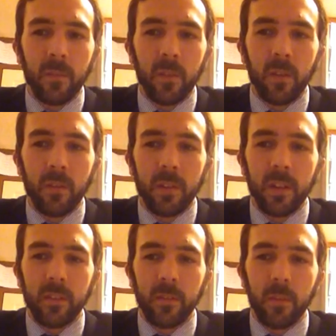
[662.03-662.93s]
whoever
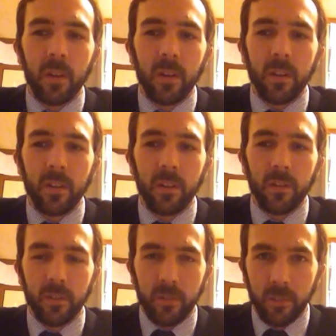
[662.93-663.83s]
takes the mark,
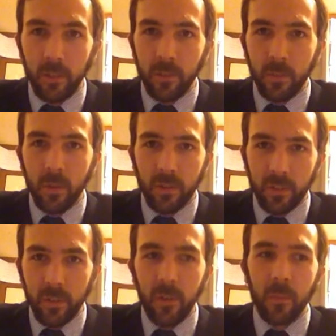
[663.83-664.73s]
the smoke of
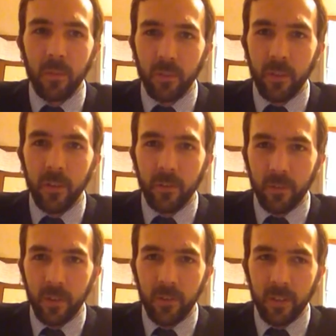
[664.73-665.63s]
their torment will go up
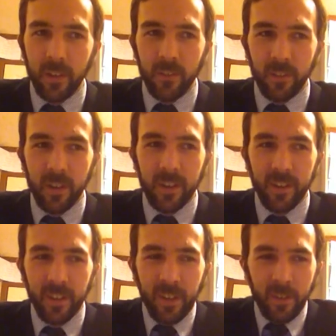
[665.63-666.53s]
forever and ever.
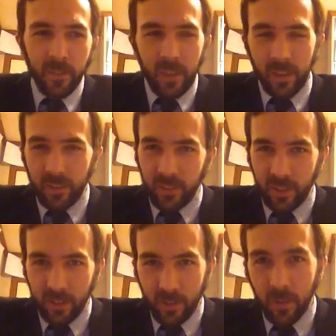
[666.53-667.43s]
And he's
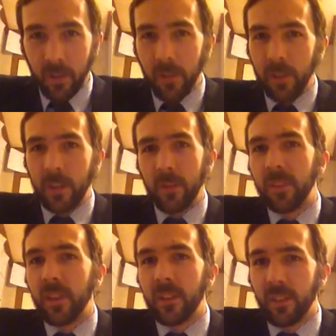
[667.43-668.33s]
kind of like, well, when it
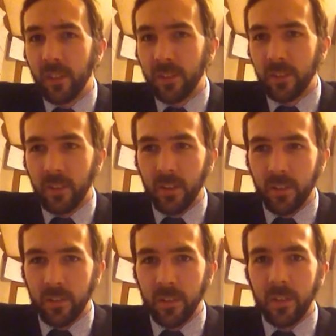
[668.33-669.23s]
comes to
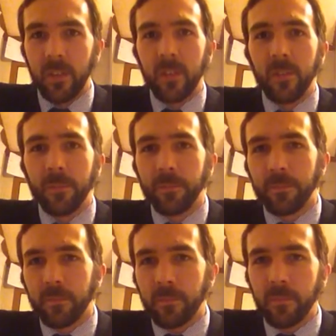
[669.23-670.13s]
eschatology,
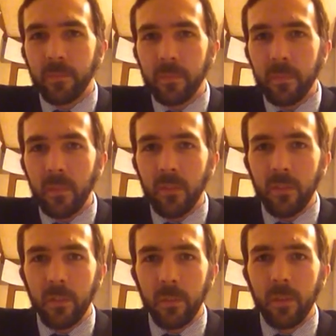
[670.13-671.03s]

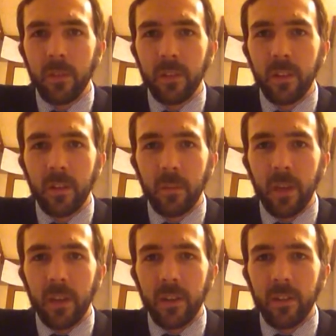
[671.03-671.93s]
shouldn't be really
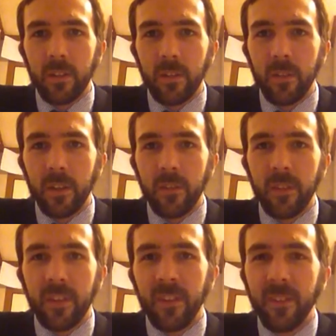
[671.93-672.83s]
dogmatic or
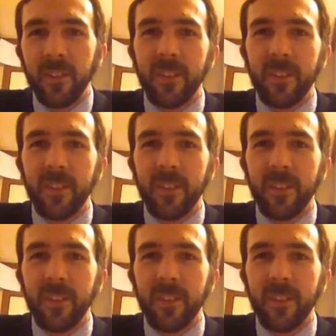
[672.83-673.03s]
whatever, something